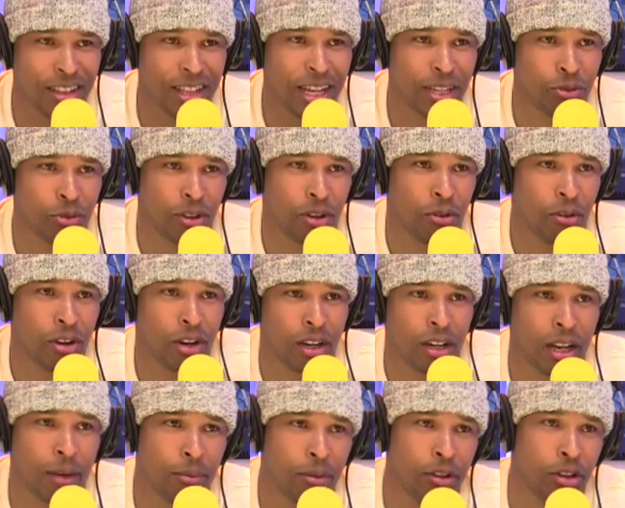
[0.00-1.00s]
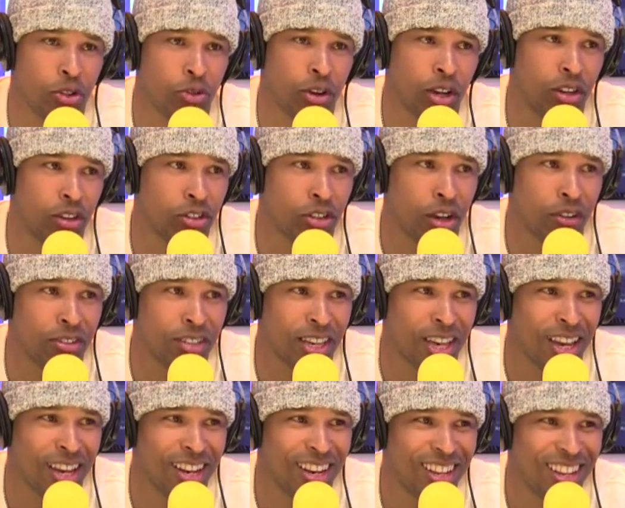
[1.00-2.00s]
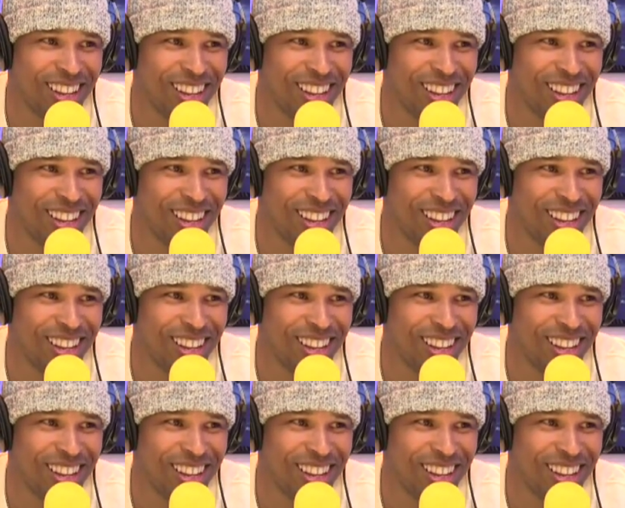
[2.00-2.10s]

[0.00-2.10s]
that's where they were hooking that's up in their trailers they met. No, I just